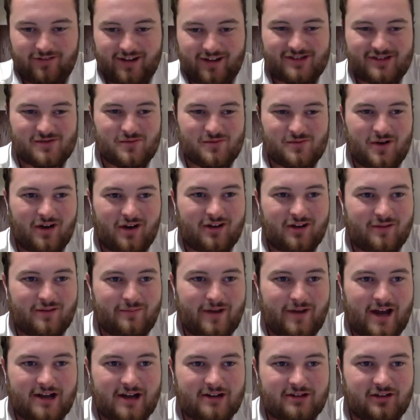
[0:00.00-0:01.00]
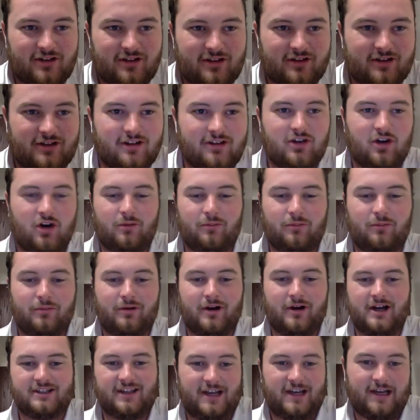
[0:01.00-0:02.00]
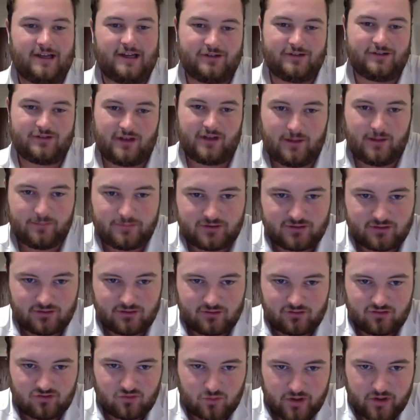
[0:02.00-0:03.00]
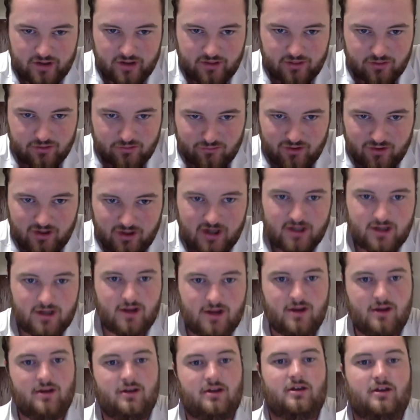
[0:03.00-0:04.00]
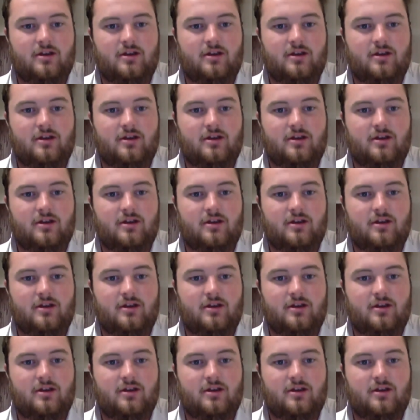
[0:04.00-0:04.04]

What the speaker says: fans, and welcome back to the Good Goal Podcast, episode 23.